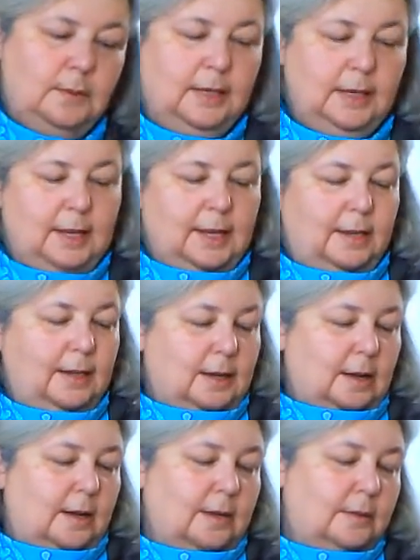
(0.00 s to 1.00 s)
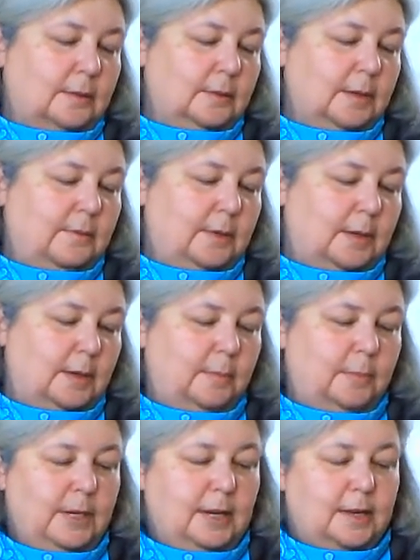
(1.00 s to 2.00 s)
and again in honor of them,
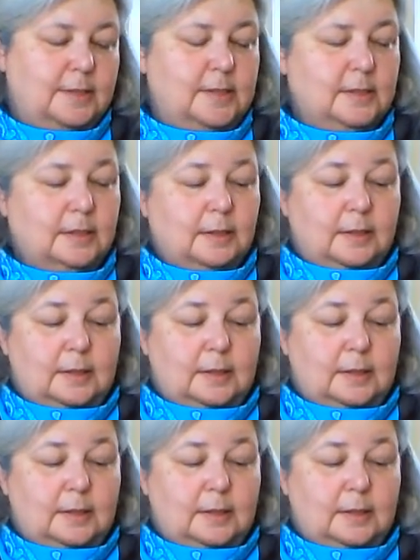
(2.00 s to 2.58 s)
because